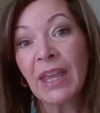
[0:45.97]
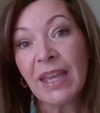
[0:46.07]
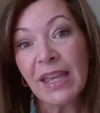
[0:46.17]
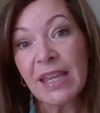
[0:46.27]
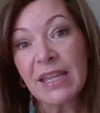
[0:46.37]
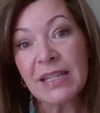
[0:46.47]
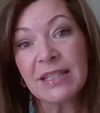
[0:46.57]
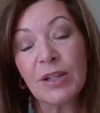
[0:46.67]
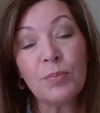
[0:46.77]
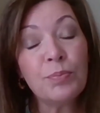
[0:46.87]

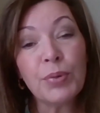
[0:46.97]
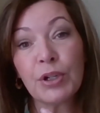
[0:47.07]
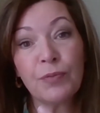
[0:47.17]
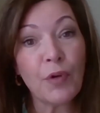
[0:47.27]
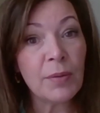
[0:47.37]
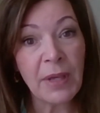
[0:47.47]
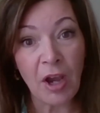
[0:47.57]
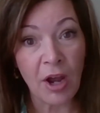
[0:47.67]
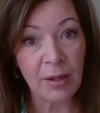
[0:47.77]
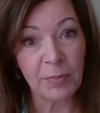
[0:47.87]
is performing
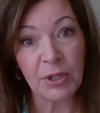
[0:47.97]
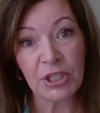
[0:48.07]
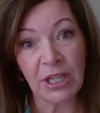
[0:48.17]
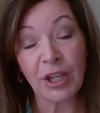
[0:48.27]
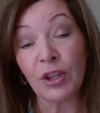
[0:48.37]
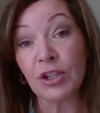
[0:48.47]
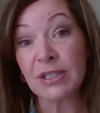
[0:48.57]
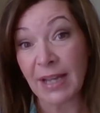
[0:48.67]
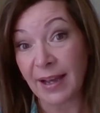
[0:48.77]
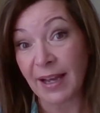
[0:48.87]
on a particular
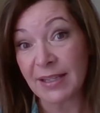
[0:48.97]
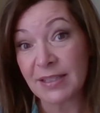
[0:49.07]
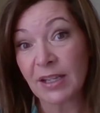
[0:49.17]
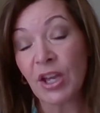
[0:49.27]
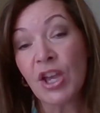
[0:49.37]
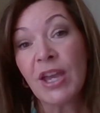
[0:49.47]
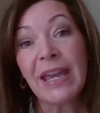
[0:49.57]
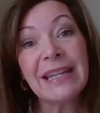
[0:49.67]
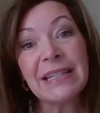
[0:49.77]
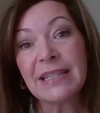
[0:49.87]
task.
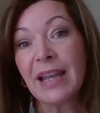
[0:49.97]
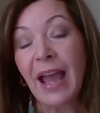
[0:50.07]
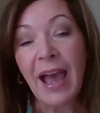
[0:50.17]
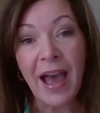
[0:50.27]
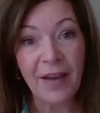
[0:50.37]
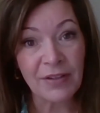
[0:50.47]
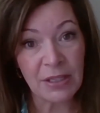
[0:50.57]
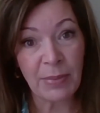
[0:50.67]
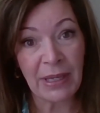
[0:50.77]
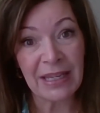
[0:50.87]
It doesn't have to
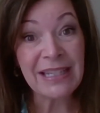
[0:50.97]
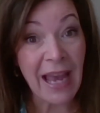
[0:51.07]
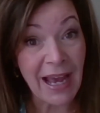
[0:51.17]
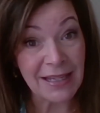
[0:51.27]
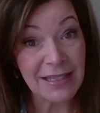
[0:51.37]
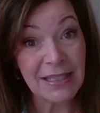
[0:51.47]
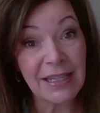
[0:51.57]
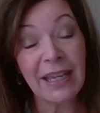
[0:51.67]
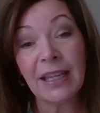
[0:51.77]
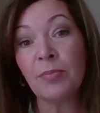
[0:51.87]
be a test.
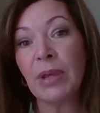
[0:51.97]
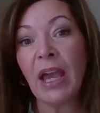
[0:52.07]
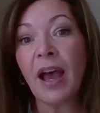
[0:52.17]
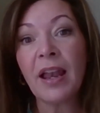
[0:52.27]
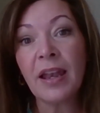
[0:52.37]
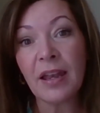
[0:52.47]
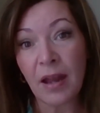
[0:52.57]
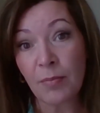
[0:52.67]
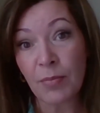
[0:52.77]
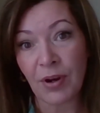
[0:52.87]
It can be a
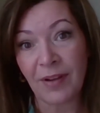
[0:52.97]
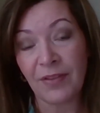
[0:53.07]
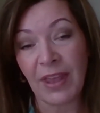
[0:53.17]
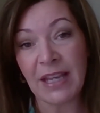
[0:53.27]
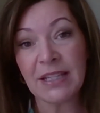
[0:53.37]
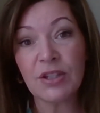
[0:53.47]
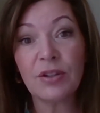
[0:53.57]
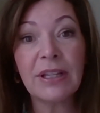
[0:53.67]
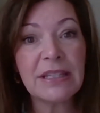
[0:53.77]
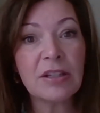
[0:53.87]
number of things. So
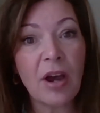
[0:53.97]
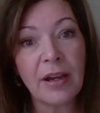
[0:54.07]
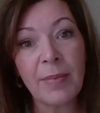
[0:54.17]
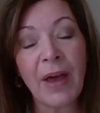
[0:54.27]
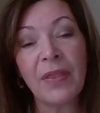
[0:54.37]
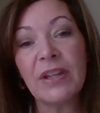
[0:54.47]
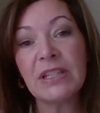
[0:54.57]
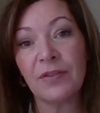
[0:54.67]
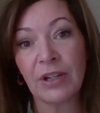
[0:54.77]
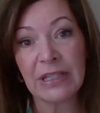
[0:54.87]
let's talk about the
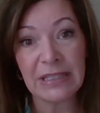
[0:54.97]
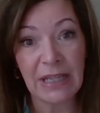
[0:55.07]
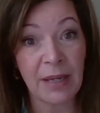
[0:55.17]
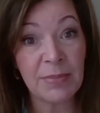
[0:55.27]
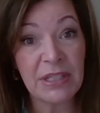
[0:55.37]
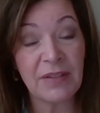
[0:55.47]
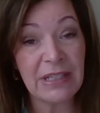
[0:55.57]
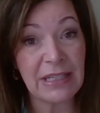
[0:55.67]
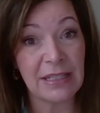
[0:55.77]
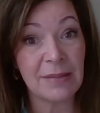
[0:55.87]
different types of
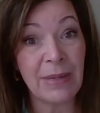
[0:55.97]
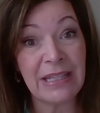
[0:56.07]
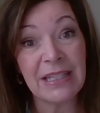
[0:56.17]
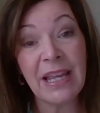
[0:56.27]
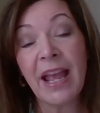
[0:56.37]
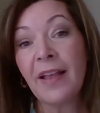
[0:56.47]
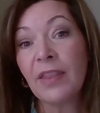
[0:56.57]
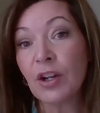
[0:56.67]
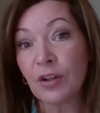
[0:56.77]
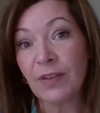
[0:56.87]
assessments
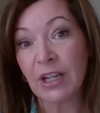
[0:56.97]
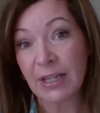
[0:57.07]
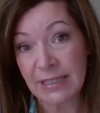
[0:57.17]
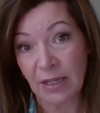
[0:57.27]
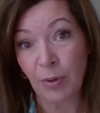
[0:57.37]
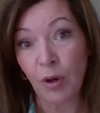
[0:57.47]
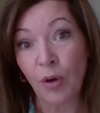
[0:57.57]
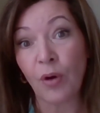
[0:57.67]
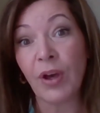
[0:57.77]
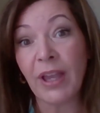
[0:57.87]
that are very
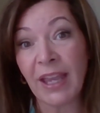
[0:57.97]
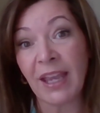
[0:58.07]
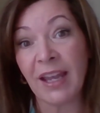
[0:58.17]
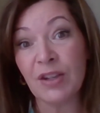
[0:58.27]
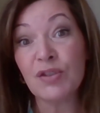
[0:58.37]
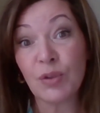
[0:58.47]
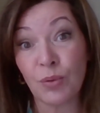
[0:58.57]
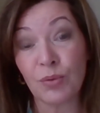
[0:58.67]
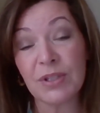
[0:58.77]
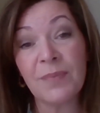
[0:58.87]
typical in
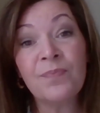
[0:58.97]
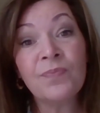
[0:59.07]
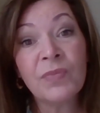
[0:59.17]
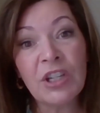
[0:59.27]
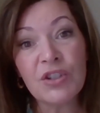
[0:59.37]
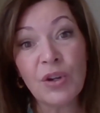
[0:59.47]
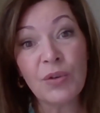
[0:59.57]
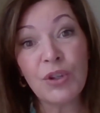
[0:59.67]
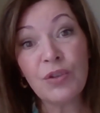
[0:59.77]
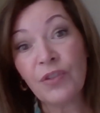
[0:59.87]
schools. So you've